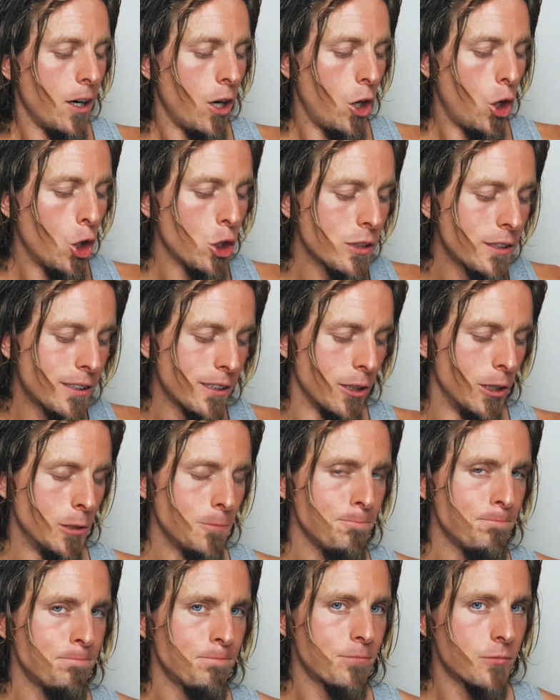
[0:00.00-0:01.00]

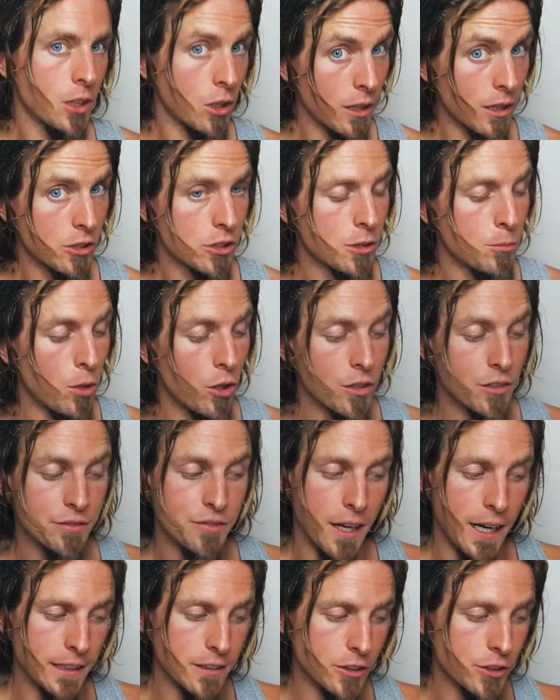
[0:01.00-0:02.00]
Also, there are some other
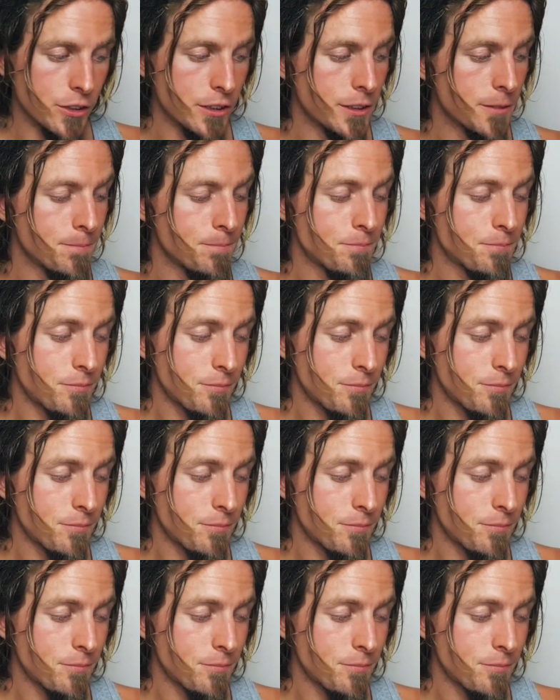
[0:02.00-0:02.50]
factors.